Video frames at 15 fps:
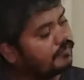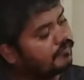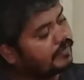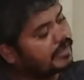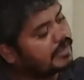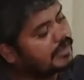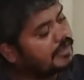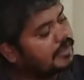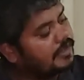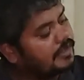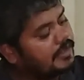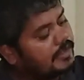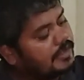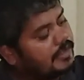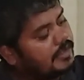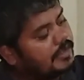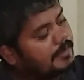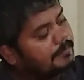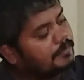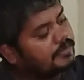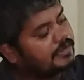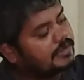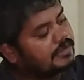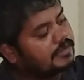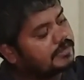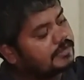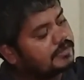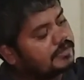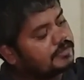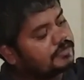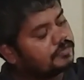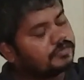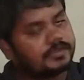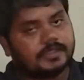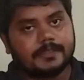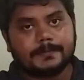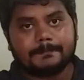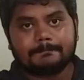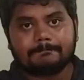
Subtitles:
we put it through the